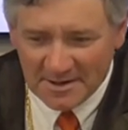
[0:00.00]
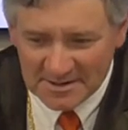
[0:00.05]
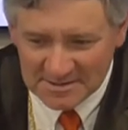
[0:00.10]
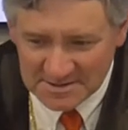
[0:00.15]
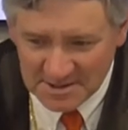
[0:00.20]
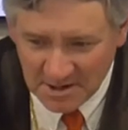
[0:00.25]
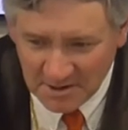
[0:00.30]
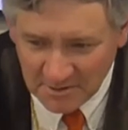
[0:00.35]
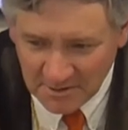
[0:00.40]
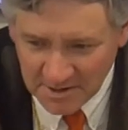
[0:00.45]

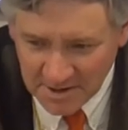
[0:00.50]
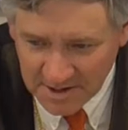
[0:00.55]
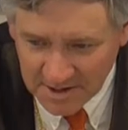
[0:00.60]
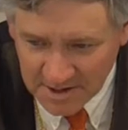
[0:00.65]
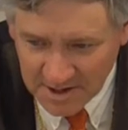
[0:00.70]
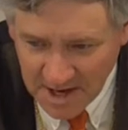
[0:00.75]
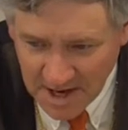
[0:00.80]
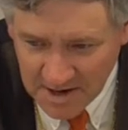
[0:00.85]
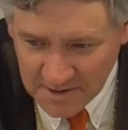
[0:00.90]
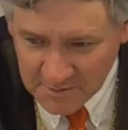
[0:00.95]
So,
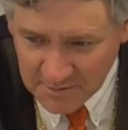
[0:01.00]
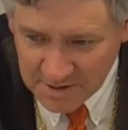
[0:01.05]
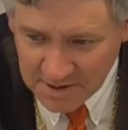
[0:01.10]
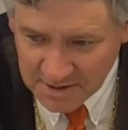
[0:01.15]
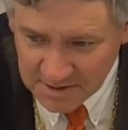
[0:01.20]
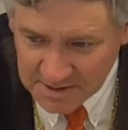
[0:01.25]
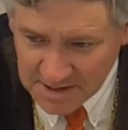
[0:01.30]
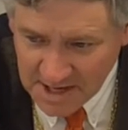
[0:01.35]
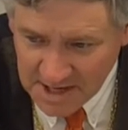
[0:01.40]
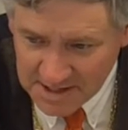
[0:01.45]
and
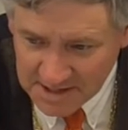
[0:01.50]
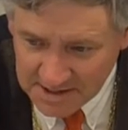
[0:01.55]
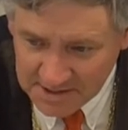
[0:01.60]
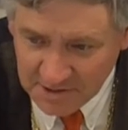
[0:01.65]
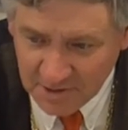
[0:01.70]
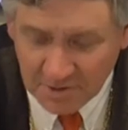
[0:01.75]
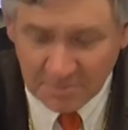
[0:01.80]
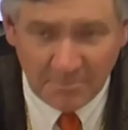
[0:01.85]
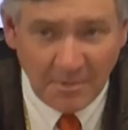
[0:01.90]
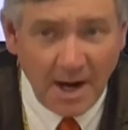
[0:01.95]
here, and
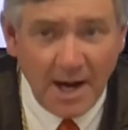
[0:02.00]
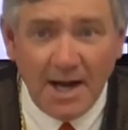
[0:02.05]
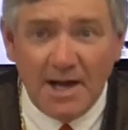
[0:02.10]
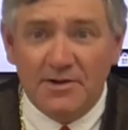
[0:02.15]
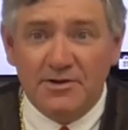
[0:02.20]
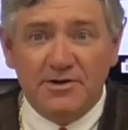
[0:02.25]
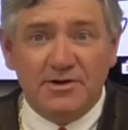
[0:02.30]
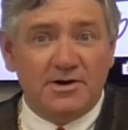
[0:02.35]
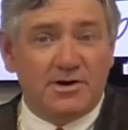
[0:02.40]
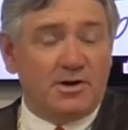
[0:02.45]
in your
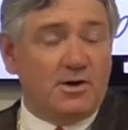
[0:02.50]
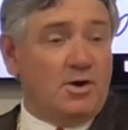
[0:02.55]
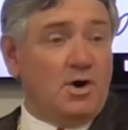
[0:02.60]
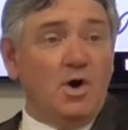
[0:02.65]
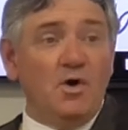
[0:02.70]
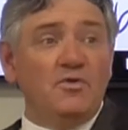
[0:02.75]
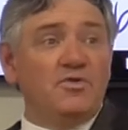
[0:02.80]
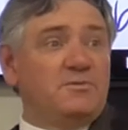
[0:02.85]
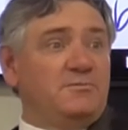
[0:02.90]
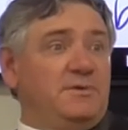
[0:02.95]
mind, you're going to go,
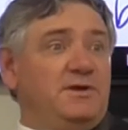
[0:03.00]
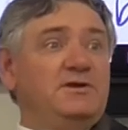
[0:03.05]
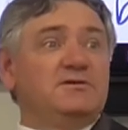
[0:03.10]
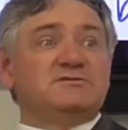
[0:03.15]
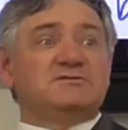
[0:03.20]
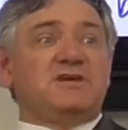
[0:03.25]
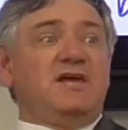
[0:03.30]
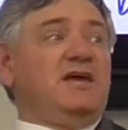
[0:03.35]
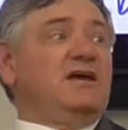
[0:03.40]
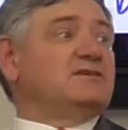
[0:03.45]
oh, the
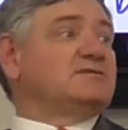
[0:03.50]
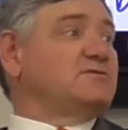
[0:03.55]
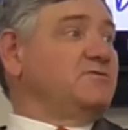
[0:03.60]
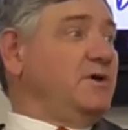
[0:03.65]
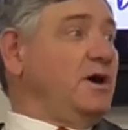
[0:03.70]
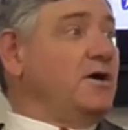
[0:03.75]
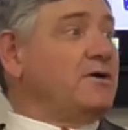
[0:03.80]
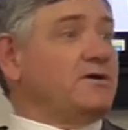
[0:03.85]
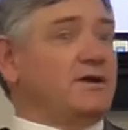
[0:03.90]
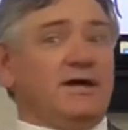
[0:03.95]
meters
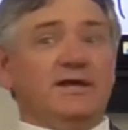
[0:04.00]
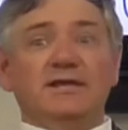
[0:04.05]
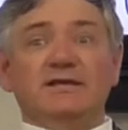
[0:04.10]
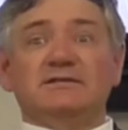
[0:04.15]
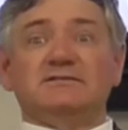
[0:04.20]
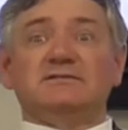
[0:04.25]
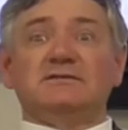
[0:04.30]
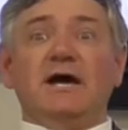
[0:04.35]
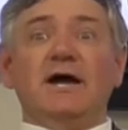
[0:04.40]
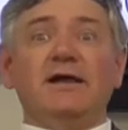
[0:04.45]
cancel out and I
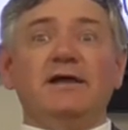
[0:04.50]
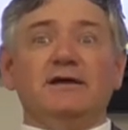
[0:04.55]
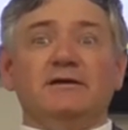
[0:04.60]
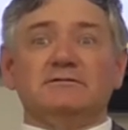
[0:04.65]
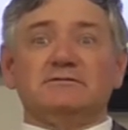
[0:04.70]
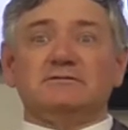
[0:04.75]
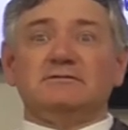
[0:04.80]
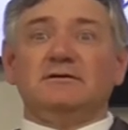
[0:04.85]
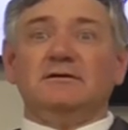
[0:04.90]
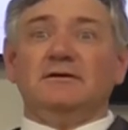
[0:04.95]
get
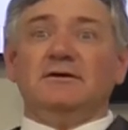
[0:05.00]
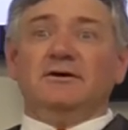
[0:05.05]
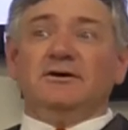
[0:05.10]
seconds.